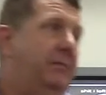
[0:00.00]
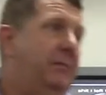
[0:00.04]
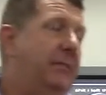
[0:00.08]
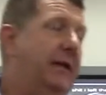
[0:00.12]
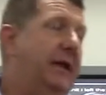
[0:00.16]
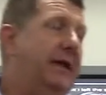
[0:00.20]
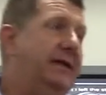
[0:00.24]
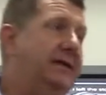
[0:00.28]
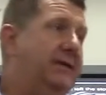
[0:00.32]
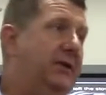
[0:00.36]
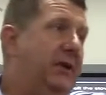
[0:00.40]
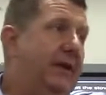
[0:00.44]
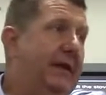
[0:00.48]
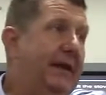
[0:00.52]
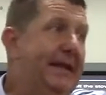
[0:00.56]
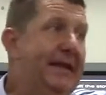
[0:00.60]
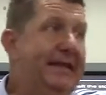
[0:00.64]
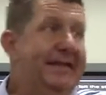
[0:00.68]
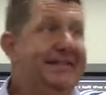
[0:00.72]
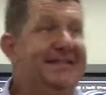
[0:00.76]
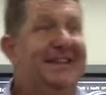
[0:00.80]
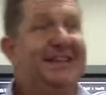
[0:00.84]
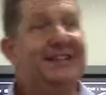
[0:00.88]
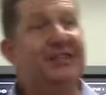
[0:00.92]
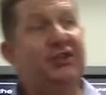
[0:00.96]
Anxiety
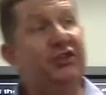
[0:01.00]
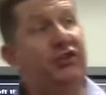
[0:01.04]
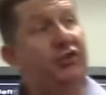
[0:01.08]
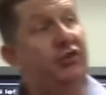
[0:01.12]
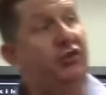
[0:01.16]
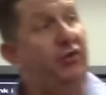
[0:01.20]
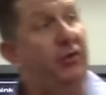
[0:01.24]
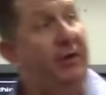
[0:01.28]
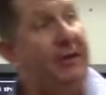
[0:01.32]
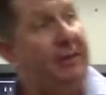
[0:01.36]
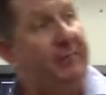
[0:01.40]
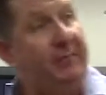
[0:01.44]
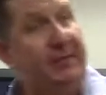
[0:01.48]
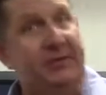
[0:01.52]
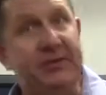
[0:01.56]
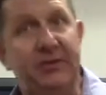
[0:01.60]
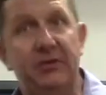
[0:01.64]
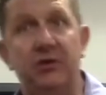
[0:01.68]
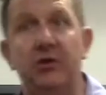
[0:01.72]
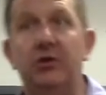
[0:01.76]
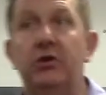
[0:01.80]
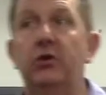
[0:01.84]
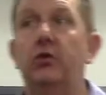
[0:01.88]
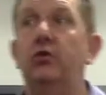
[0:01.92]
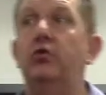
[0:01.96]
is extreme. It's
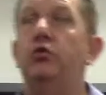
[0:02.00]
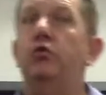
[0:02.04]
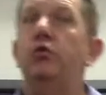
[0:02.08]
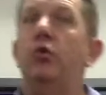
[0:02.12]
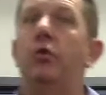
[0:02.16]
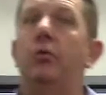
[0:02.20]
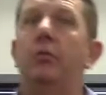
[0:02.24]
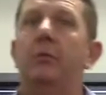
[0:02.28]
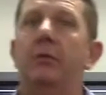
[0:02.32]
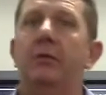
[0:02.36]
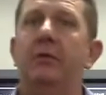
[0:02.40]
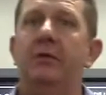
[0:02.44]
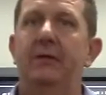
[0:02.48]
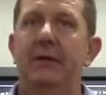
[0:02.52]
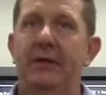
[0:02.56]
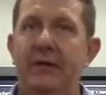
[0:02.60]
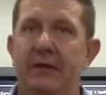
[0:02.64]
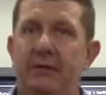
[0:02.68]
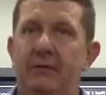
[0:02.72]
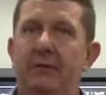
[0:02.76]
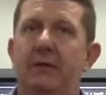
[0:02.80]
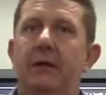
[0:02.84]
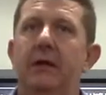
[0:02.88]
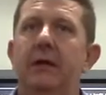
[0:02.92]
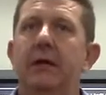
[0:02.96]
not your normal
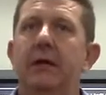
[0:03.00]
little,